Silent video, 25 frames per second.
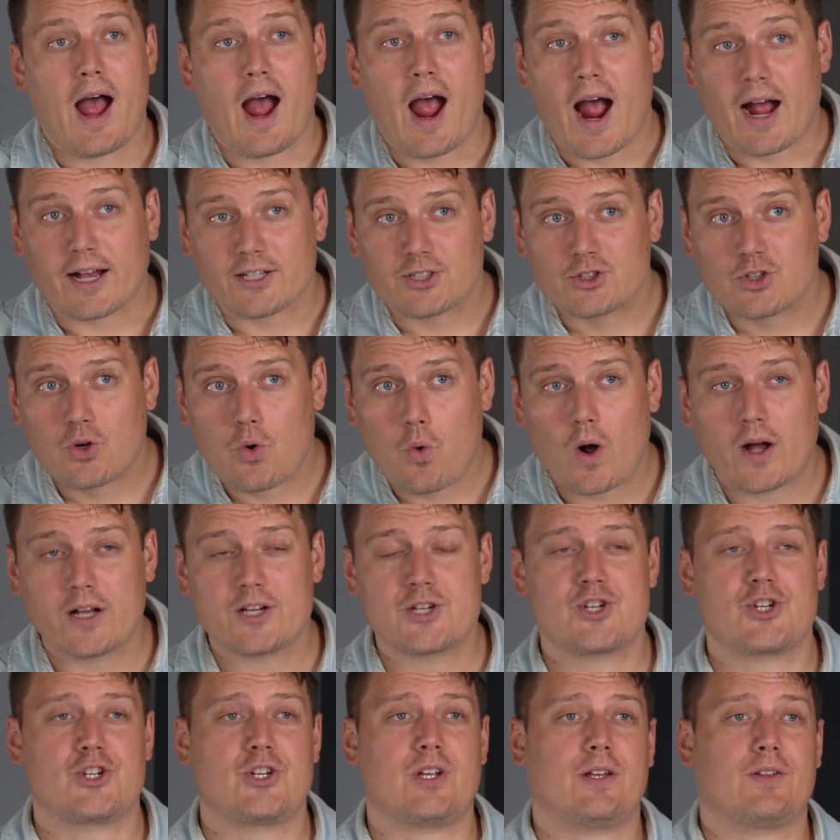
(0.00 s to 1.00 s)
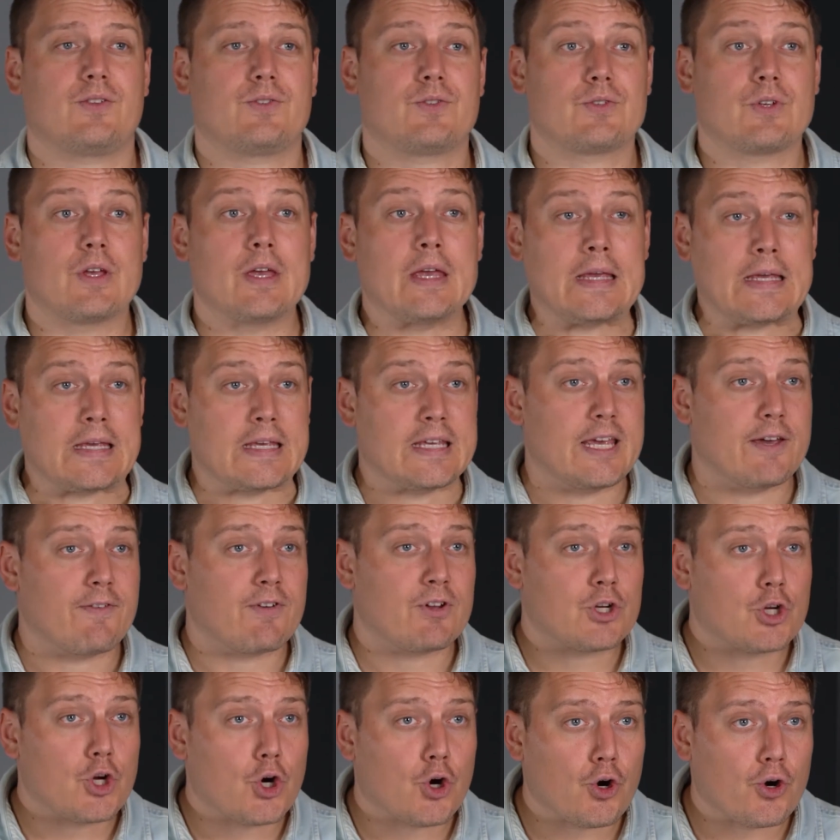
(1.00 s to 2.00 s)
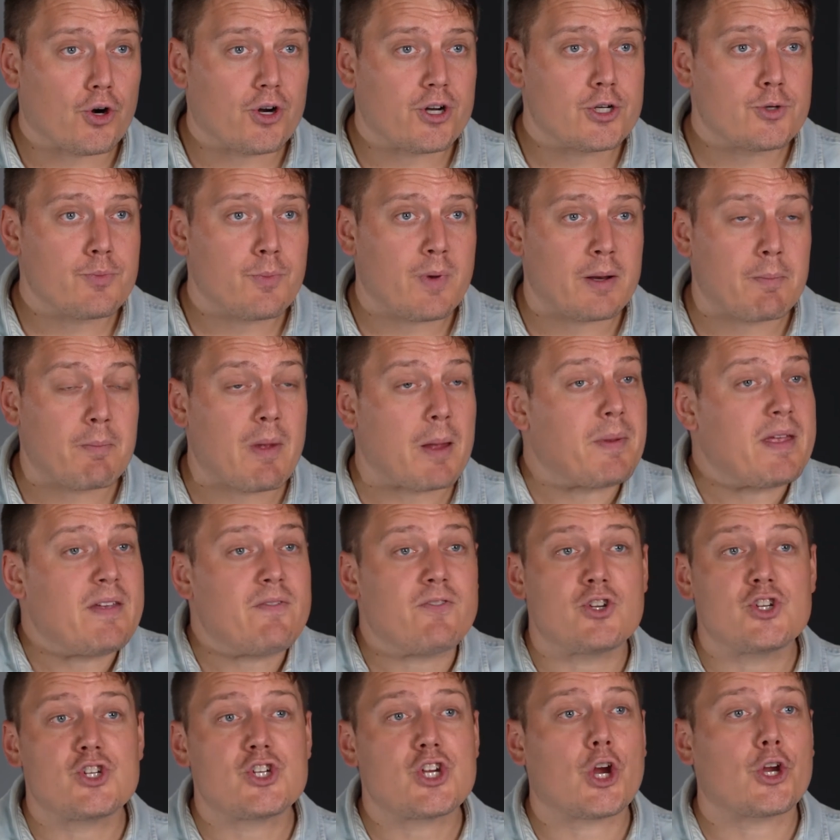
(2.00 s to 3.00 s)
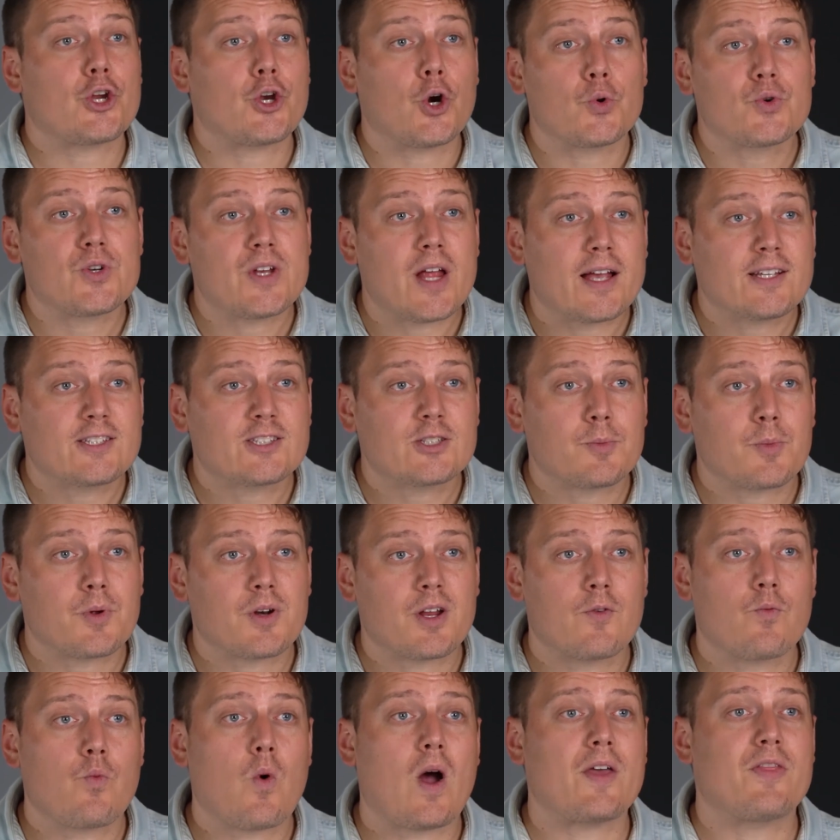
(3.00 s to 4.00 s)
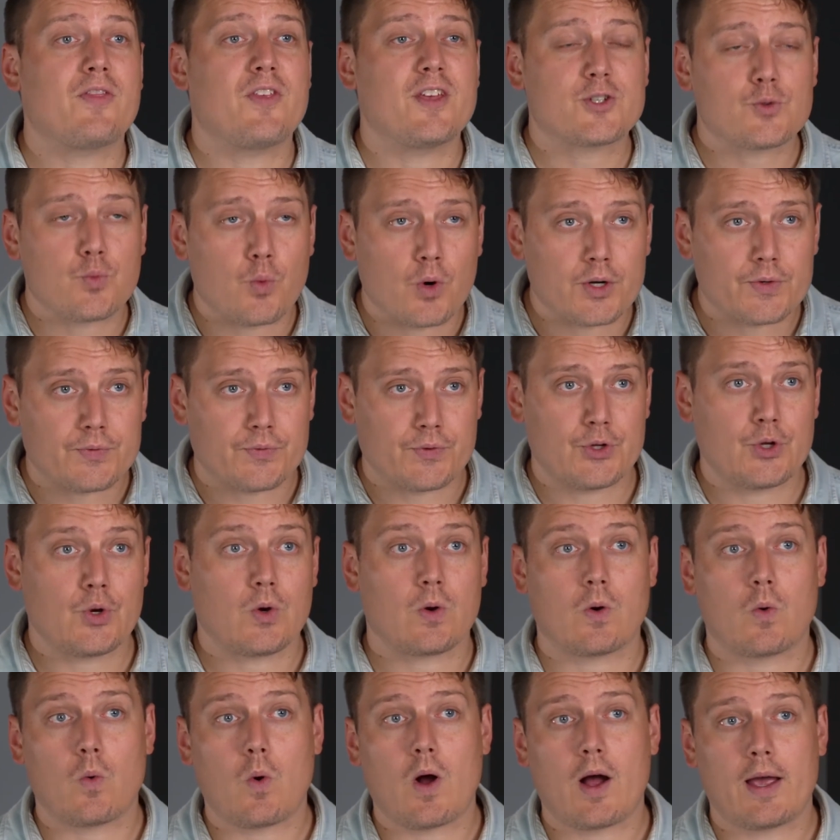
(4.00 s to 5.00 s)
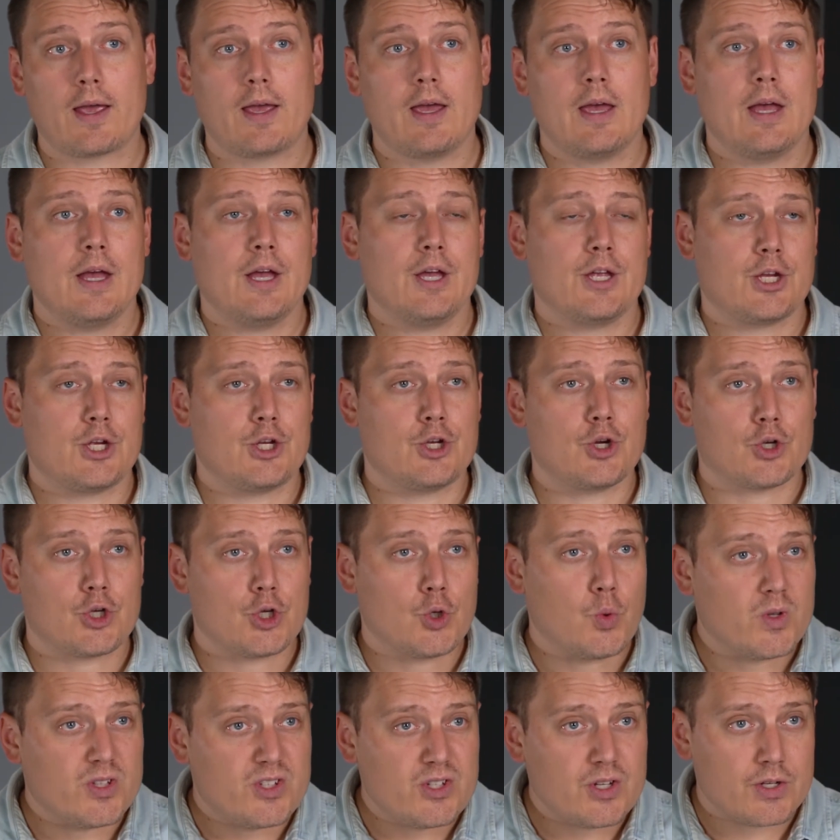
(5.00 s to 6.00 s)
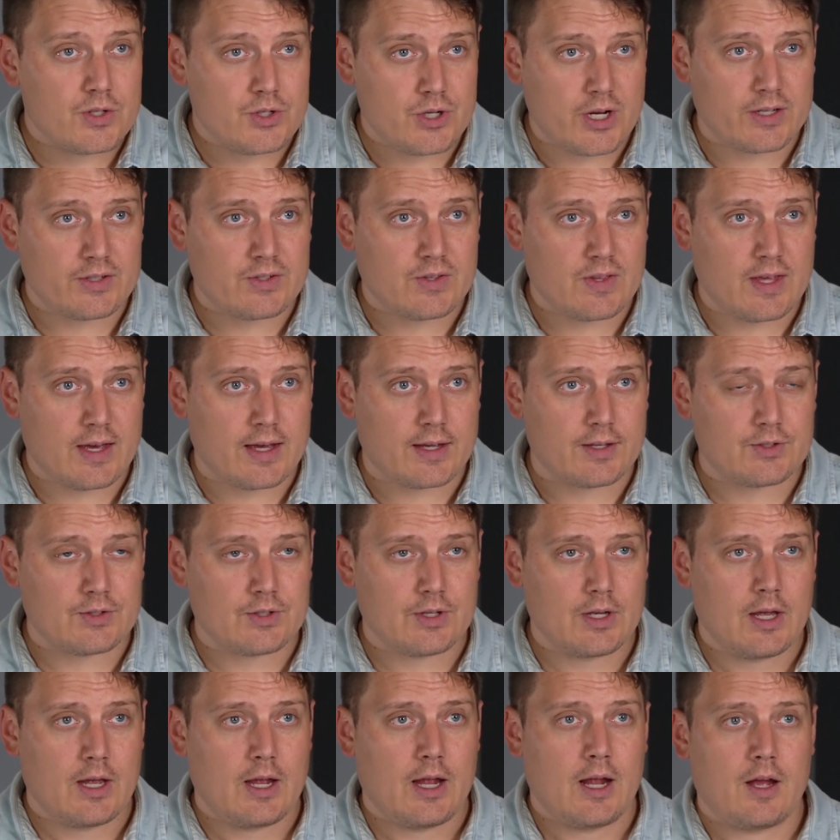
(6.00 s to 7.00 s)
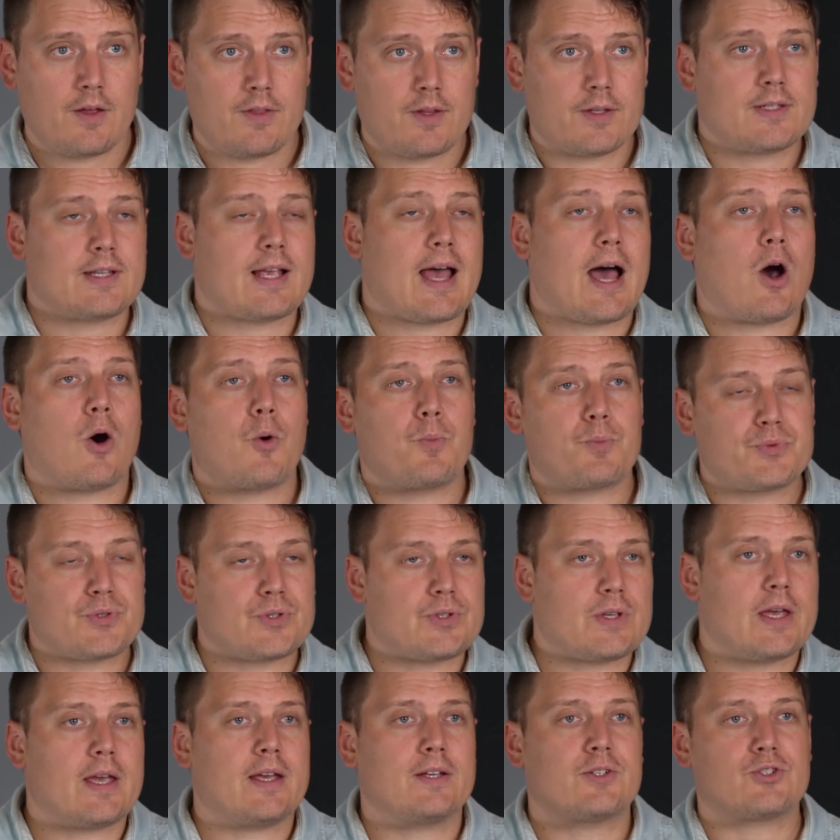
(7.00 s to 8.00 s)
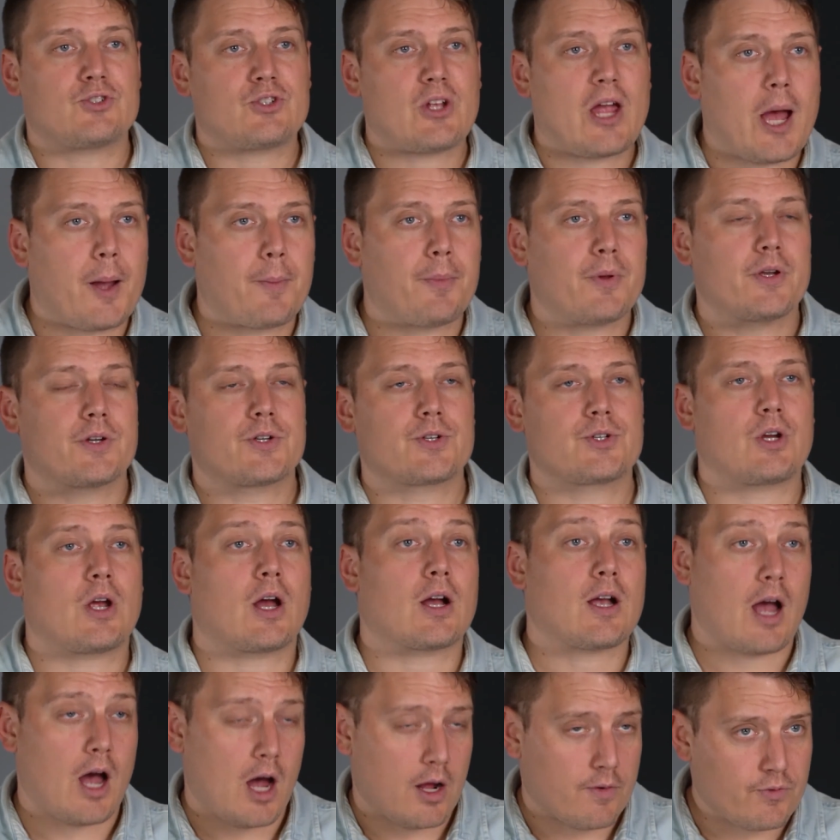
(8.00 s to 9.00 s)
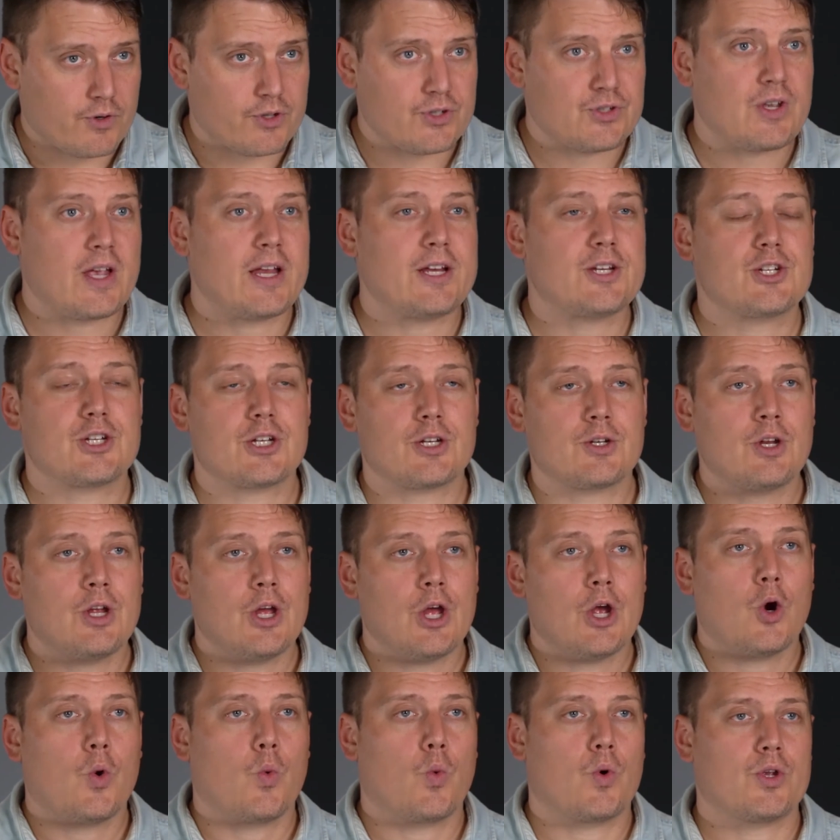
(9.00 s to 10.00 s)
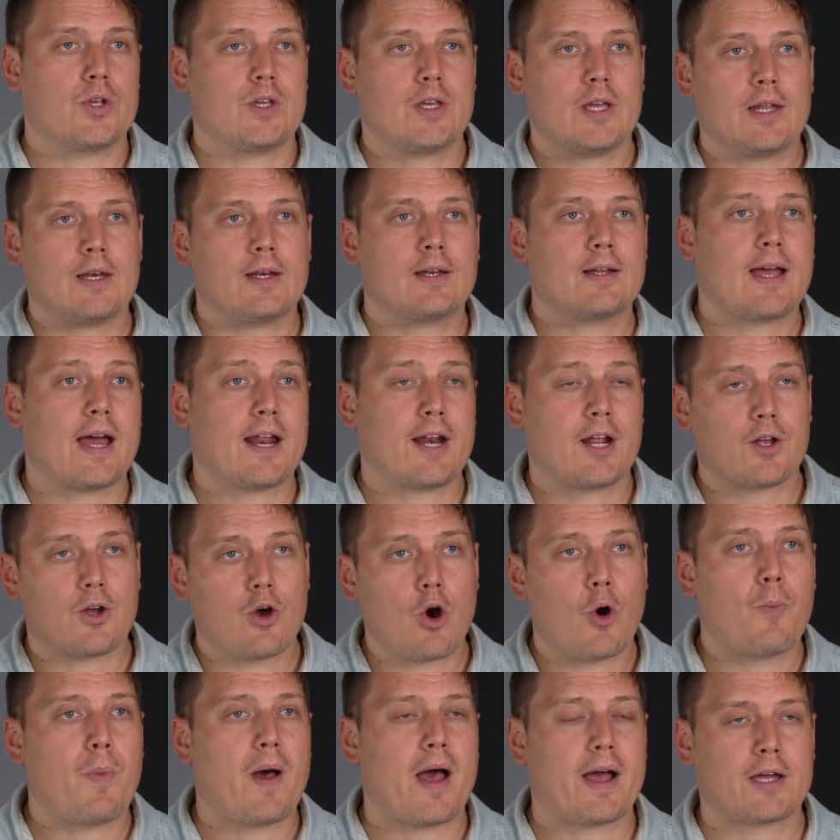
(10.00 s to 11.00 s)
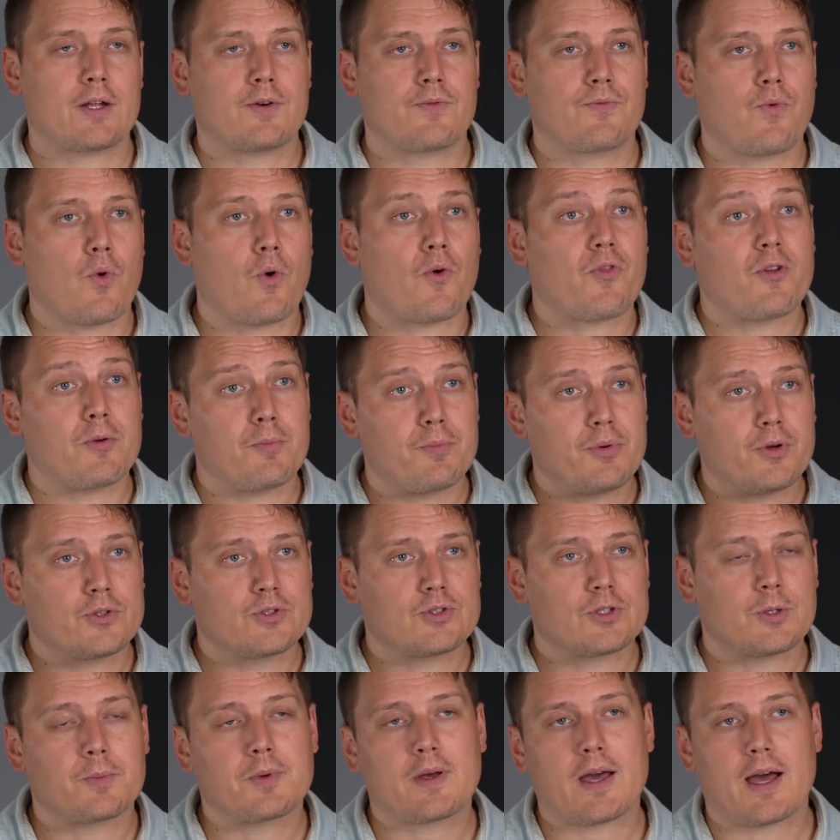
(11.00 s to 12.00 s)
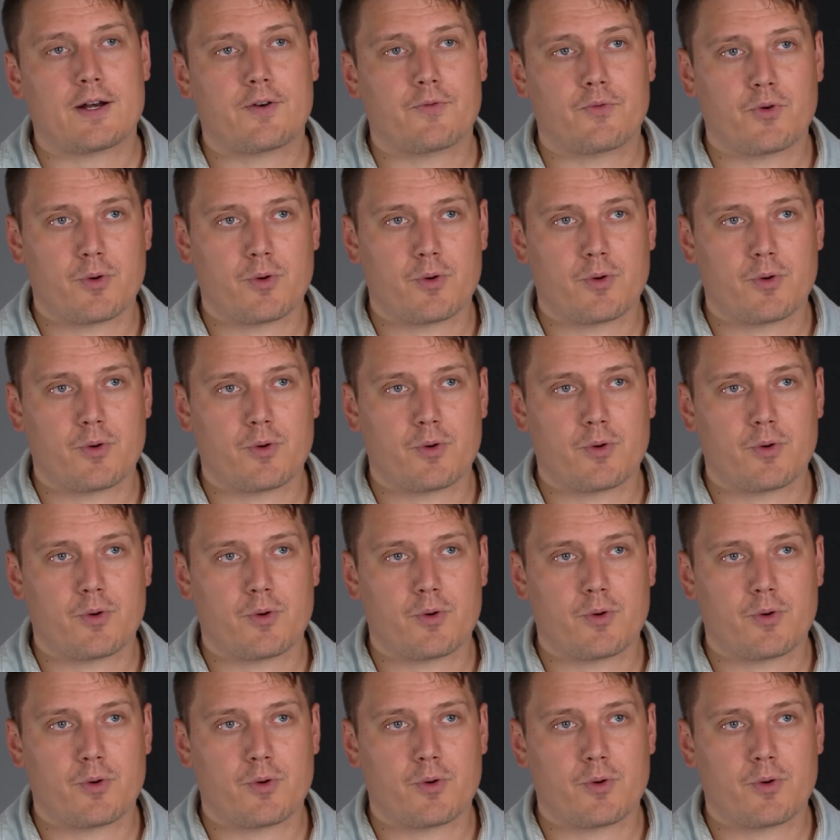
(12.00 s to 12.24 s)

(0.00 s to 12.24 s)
ask questions, give encouragement, maybe even share your own testimony of why this worked for you or why you would suggest this. This helps establish a conversation where you can kind of go back and forth and build some kind of